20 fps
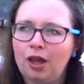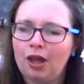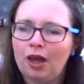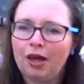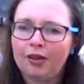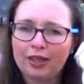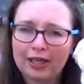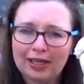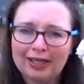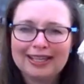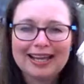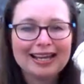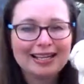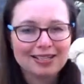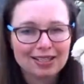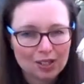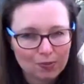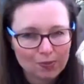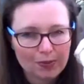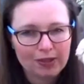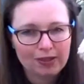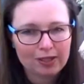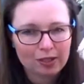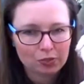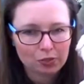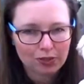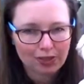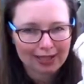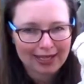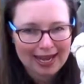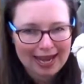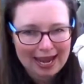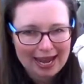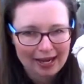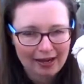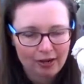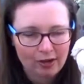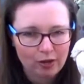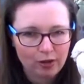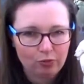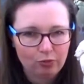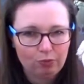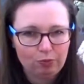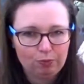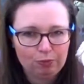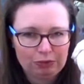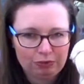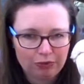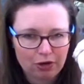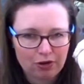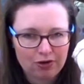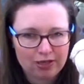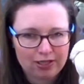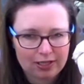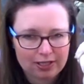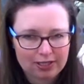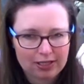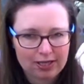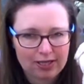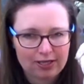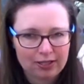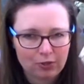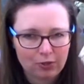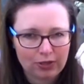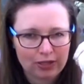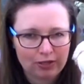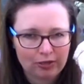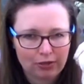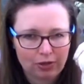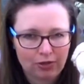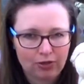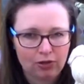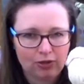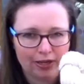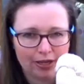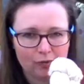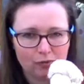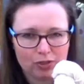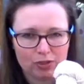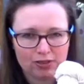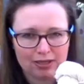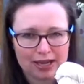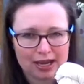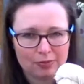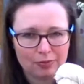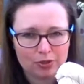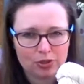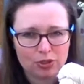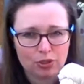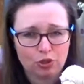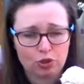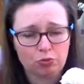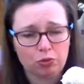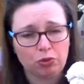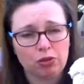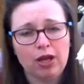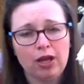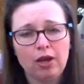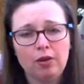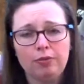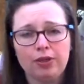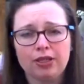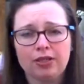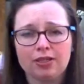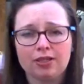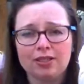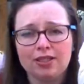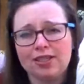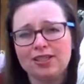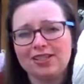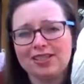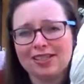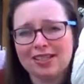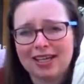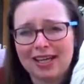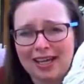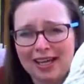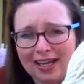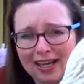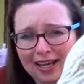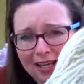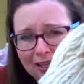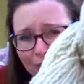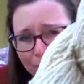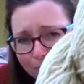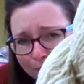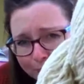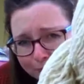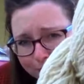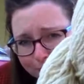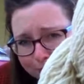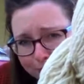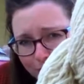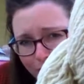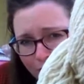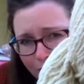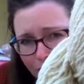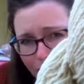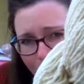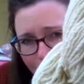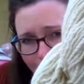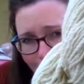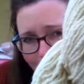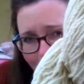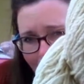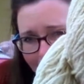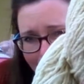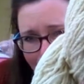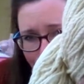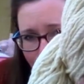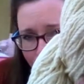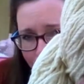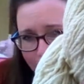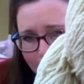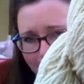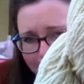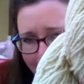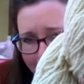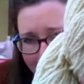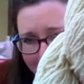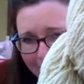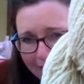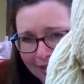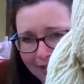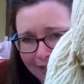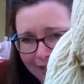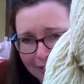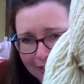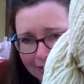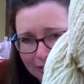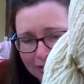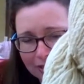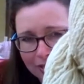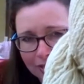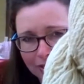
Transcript: think I'd like to spin this one again before I decided whether or not it was garment suitable, because this skein I don't think is,